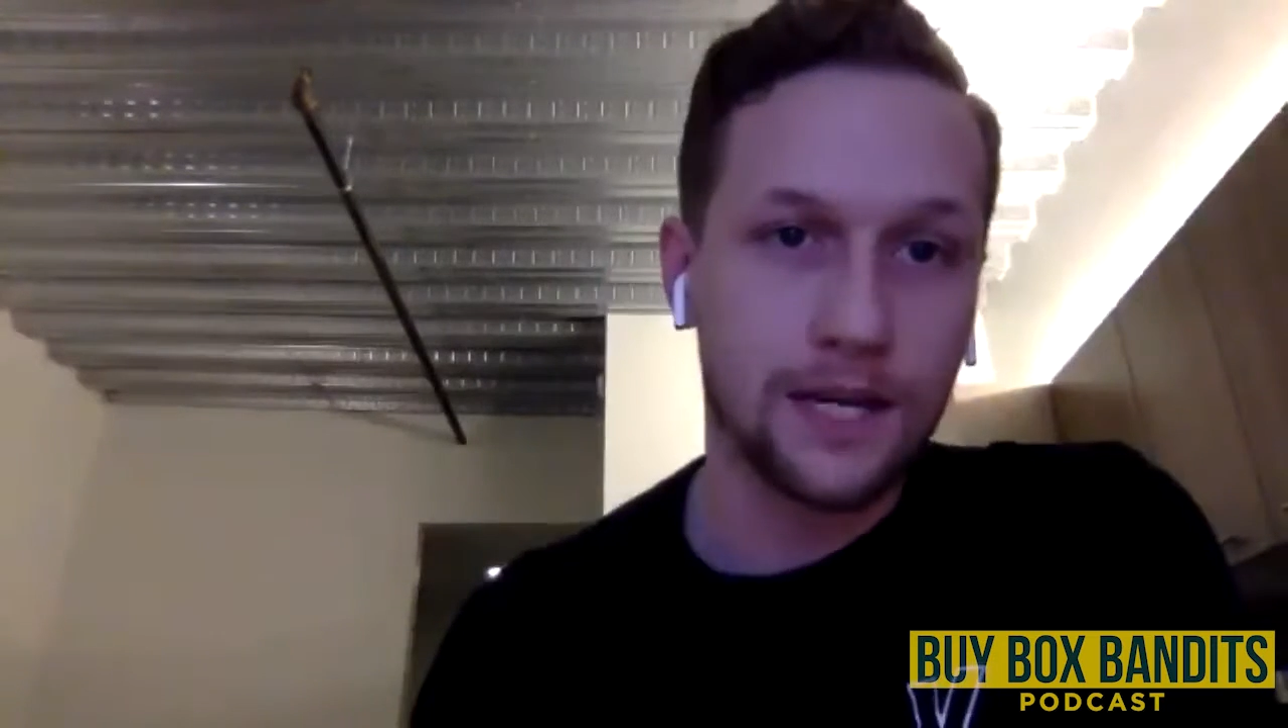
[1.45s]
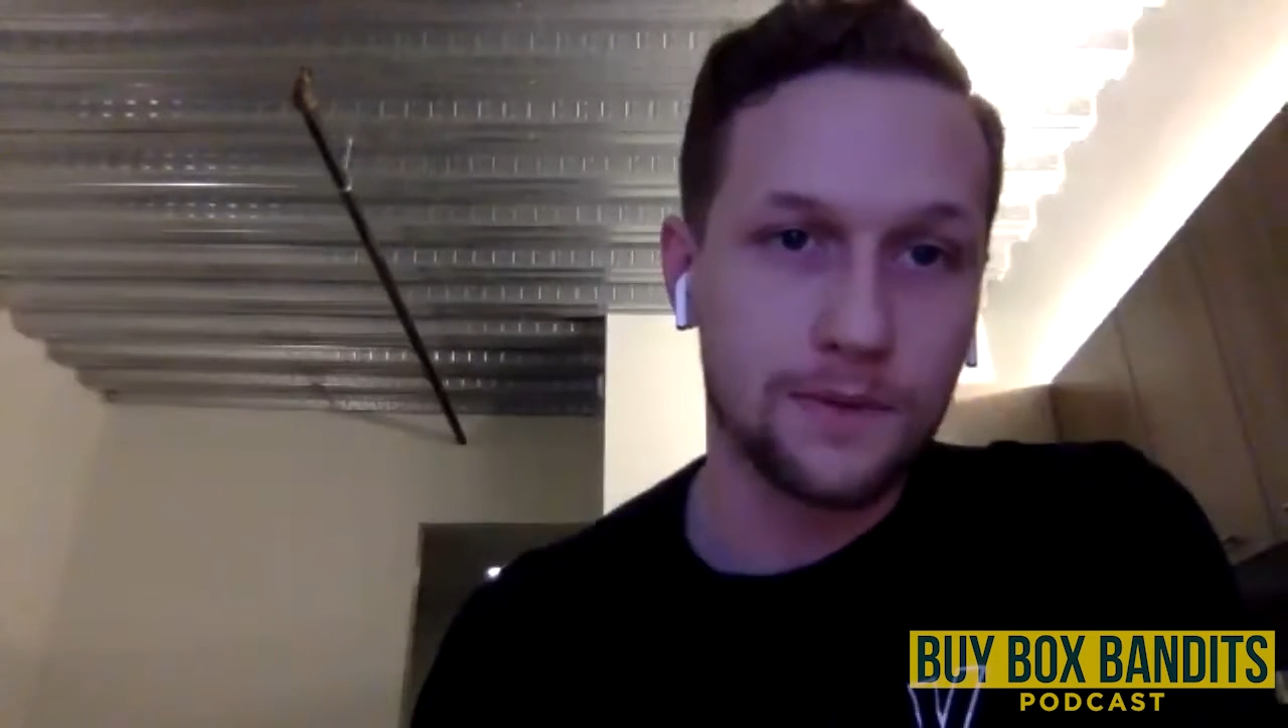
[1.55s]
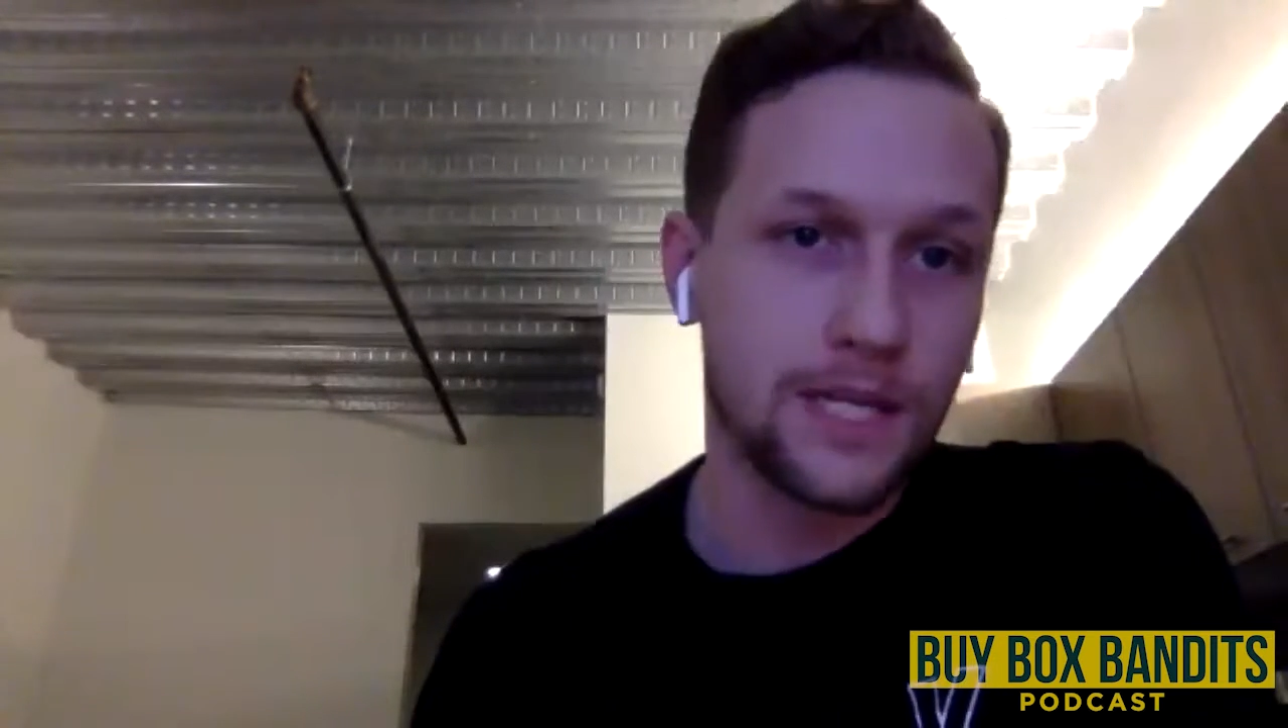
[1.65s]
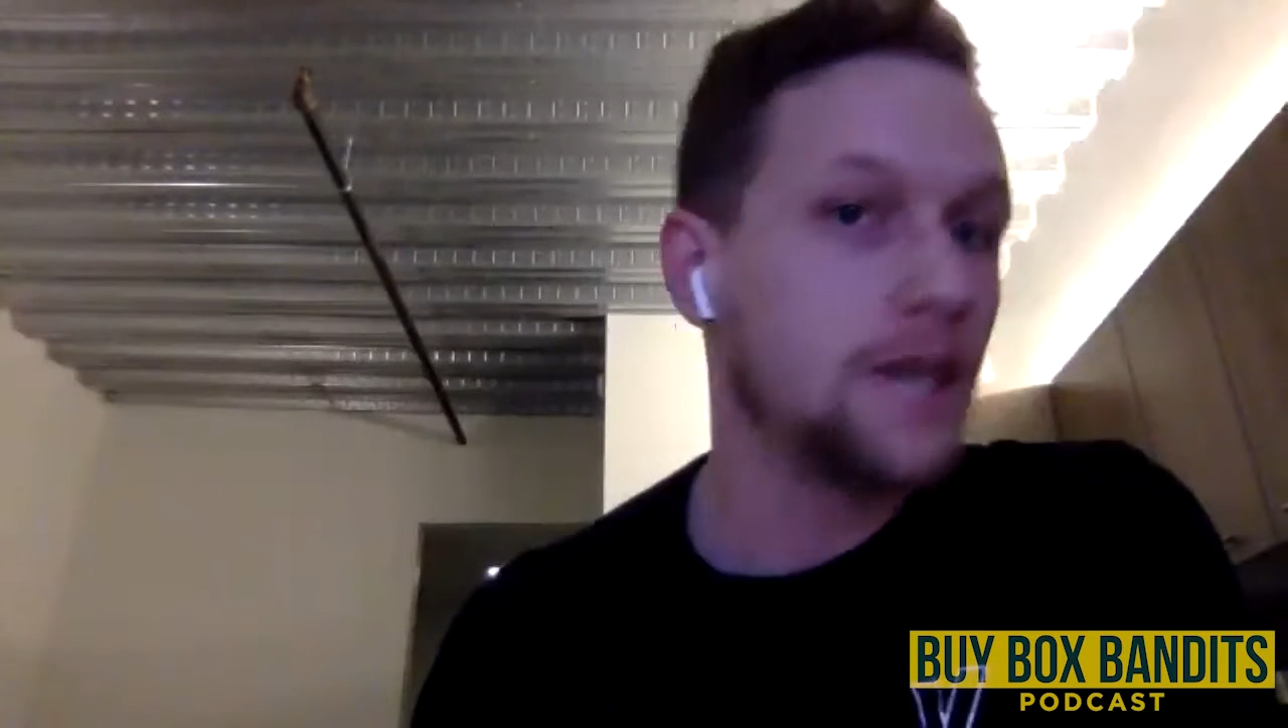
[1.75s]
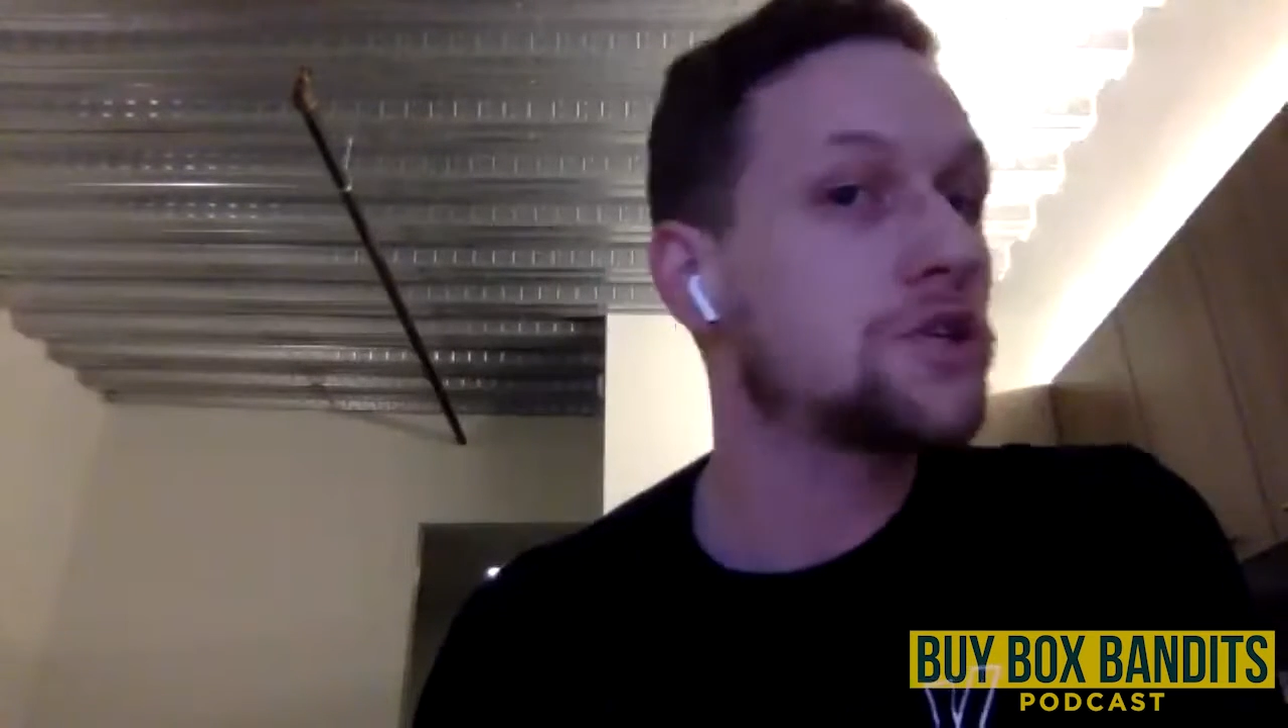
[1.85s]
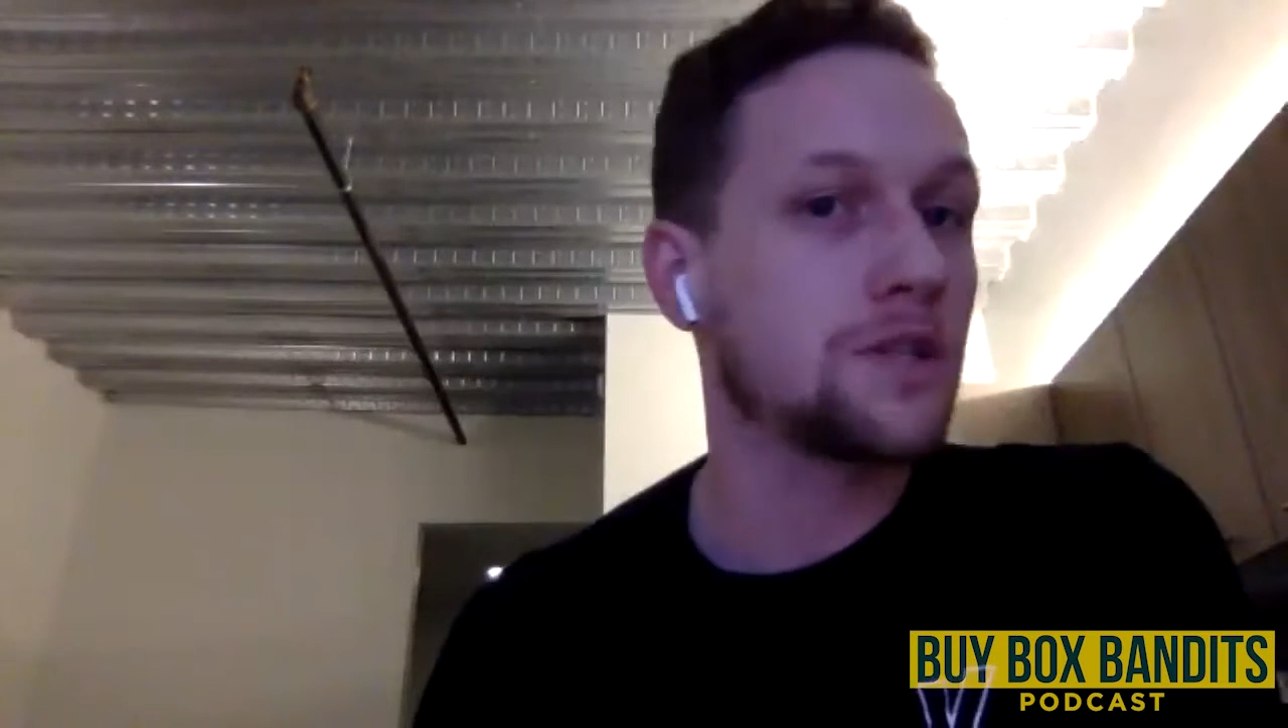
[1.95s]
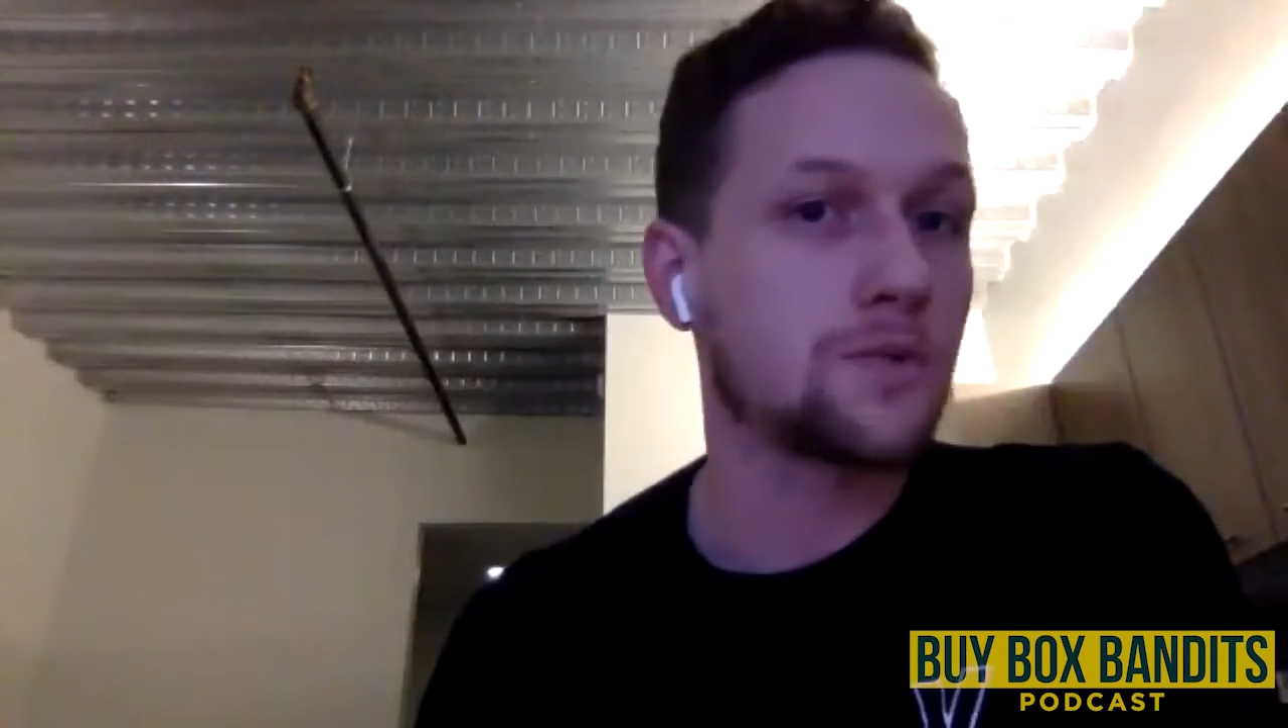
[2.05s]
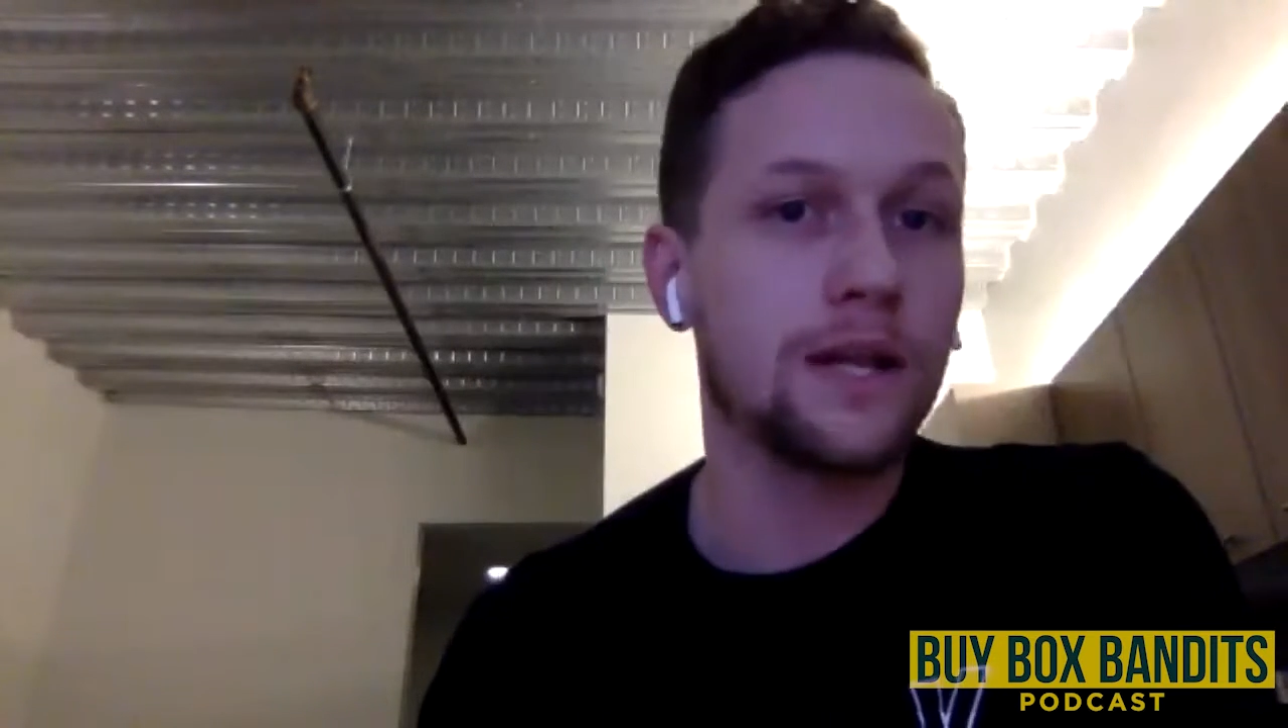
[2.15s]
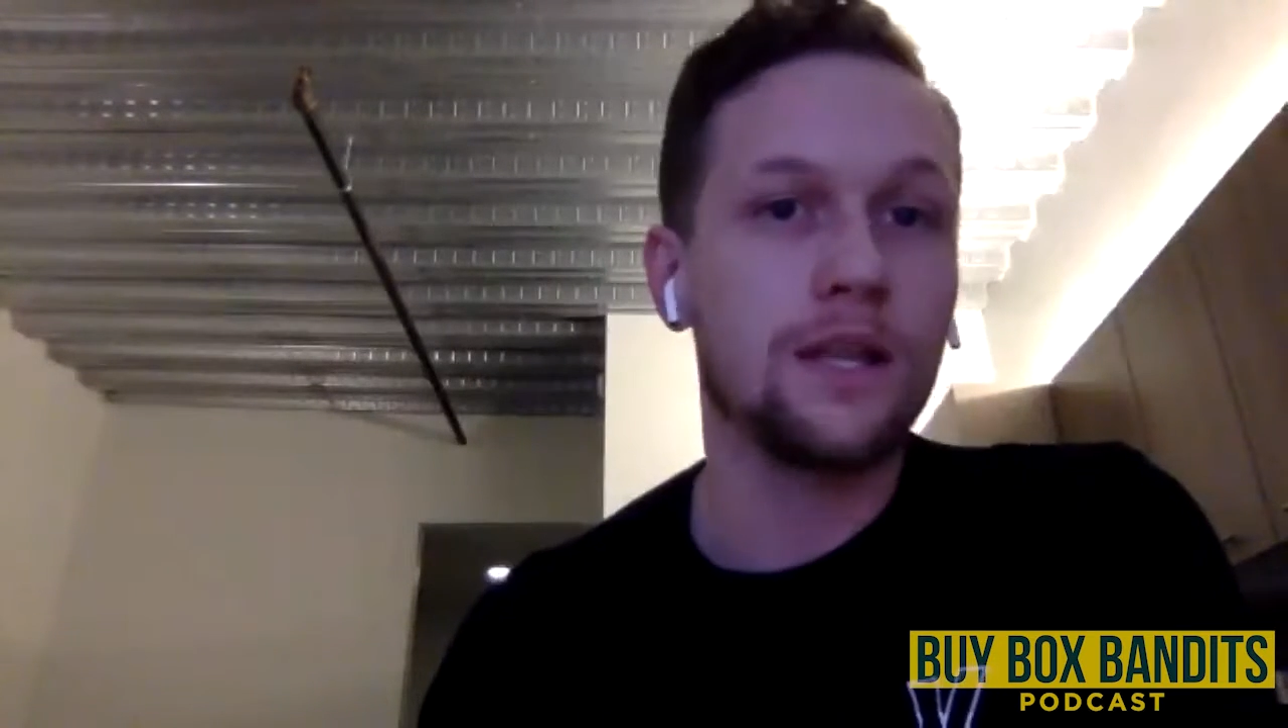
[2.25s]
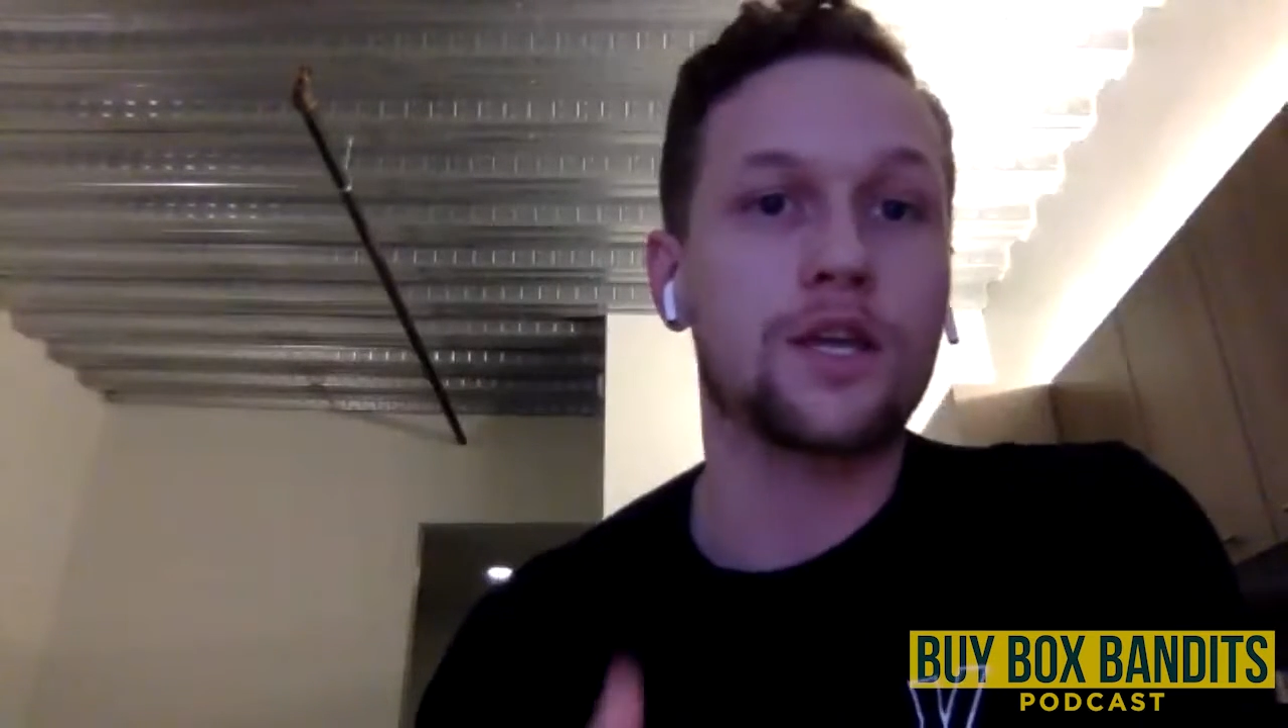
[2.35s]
expectations, right?